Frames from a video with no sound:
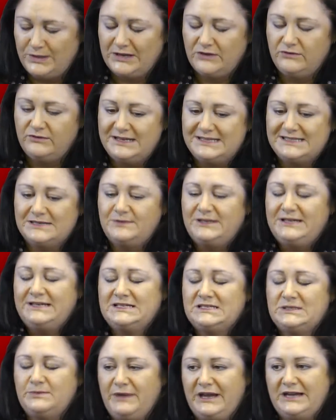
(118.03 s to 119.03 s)
can reasonably
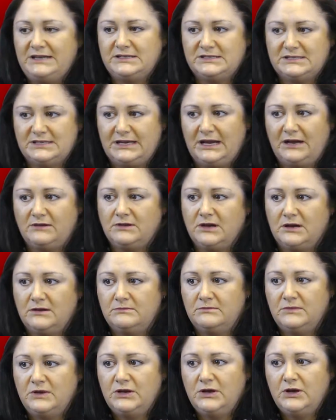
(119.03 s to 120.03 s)
expect as an
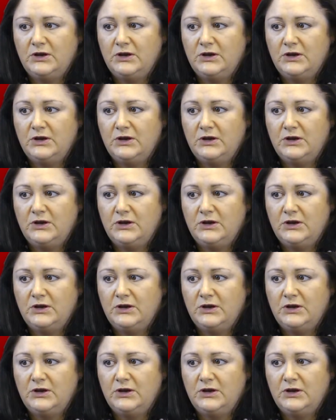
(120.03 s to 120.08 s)
outcome